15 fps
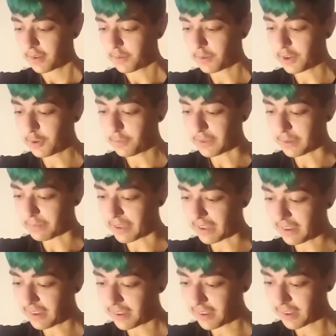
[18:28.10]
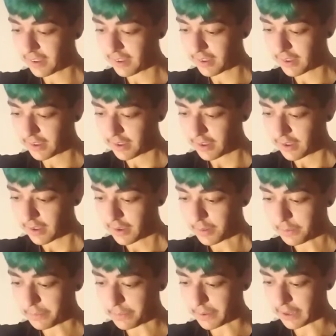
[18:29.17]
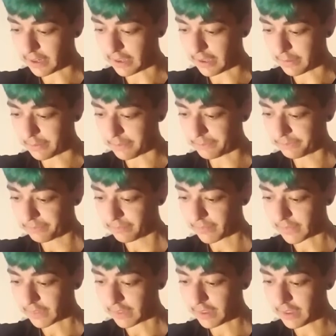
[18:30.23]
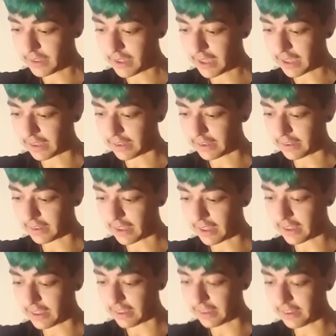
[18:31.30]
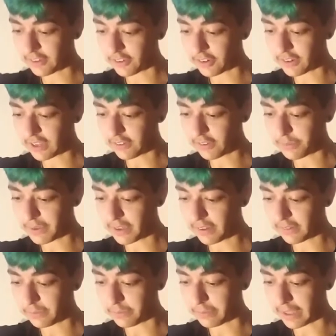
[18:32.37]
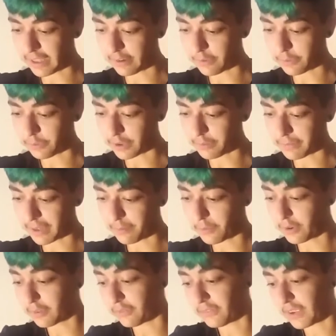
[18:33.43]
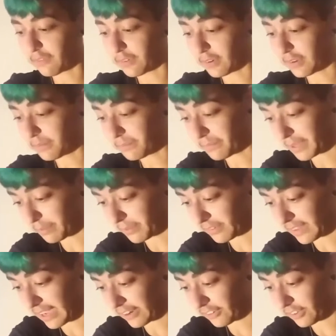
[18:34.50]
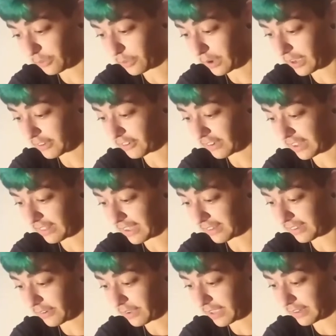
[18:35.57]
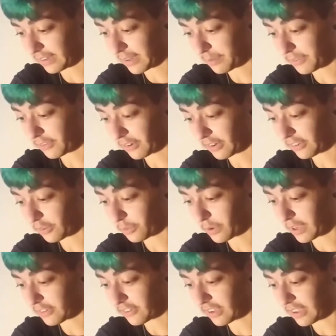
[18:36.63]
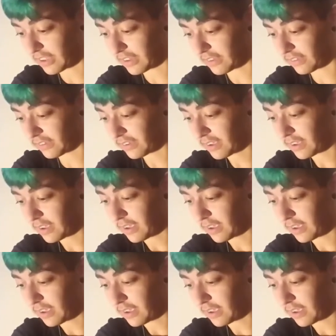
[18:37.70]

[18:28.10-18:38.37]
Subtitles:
What do you mean, B? But, yeah, he turned out to be, like, one of my more favorite people to actually watch, and that's how I ended up starting to watch his